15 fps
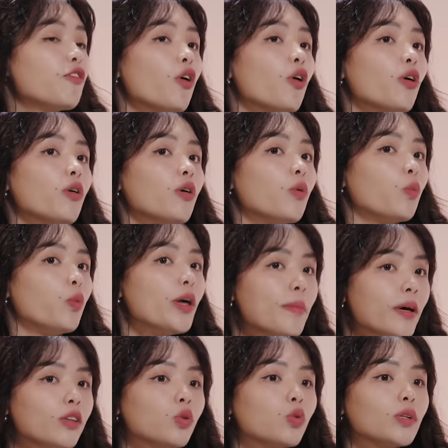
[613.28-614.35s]
for
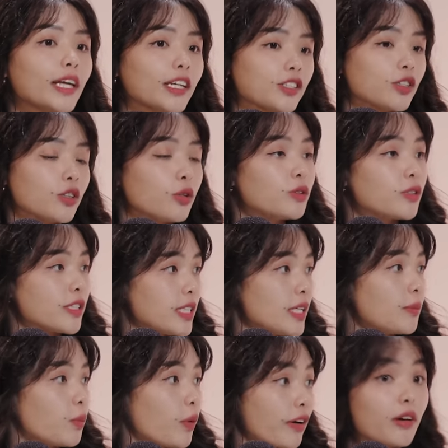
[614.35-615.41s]
women who likes to go to
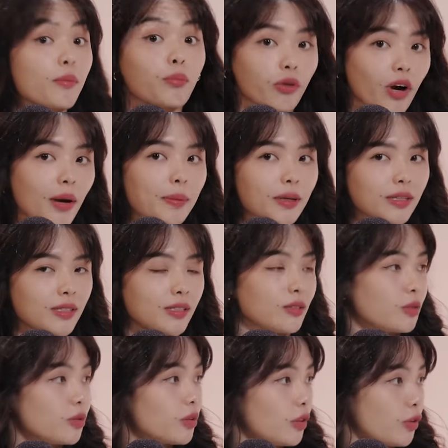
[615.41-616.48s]
sleep wearing a bra because,
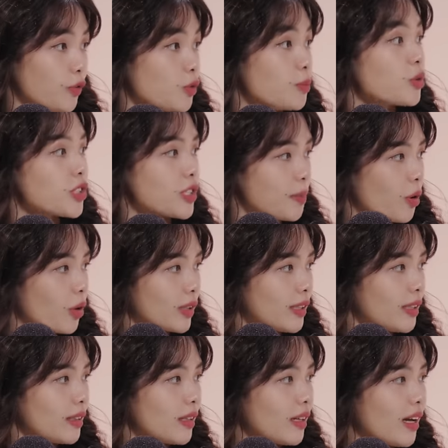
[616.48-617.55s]
you know, you feel more
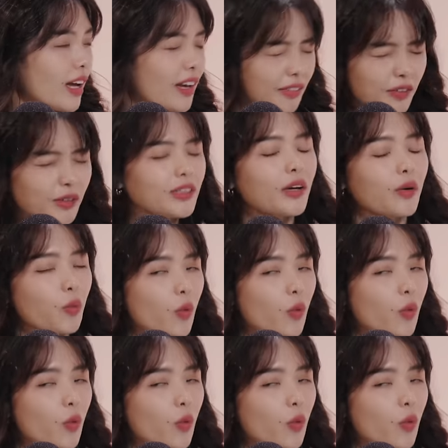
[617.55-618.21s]
supported, I feel like